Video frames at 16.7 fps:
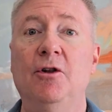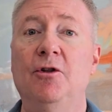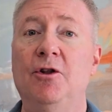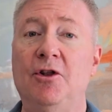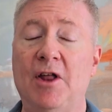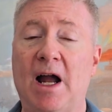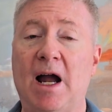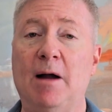
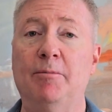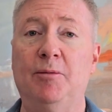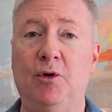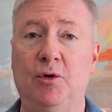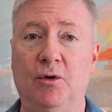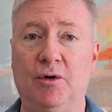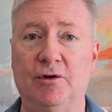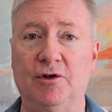that
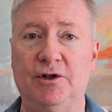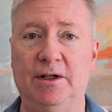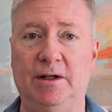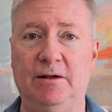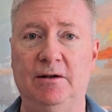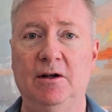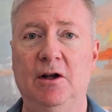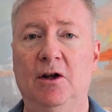
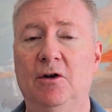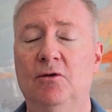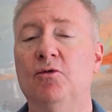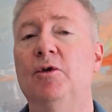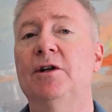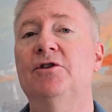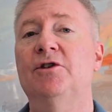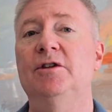portion
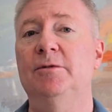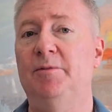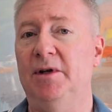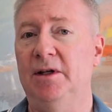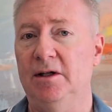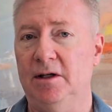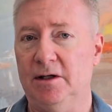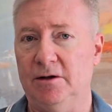which has
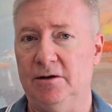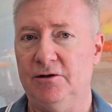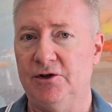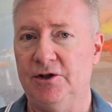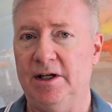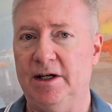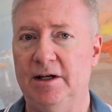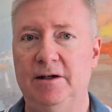been
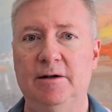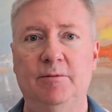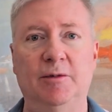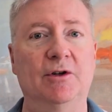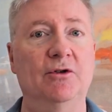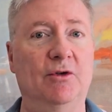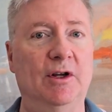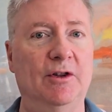negotiated
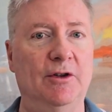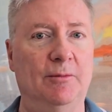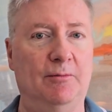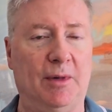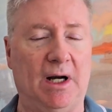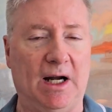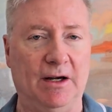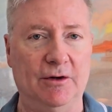between the
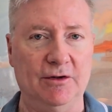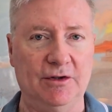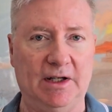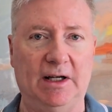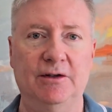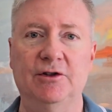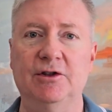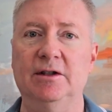buyer's
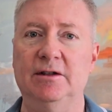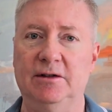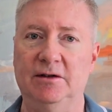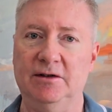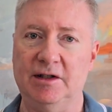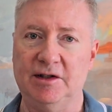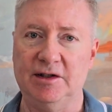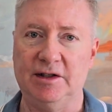agent
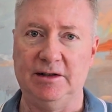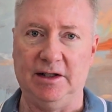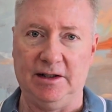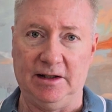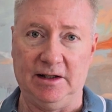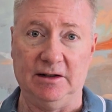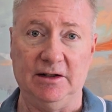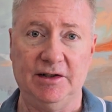
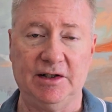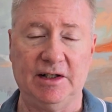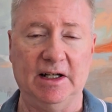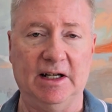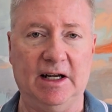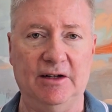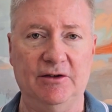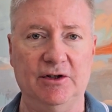and the
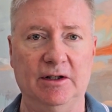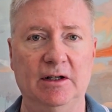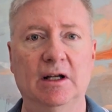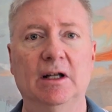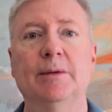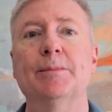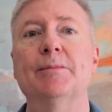listing agent,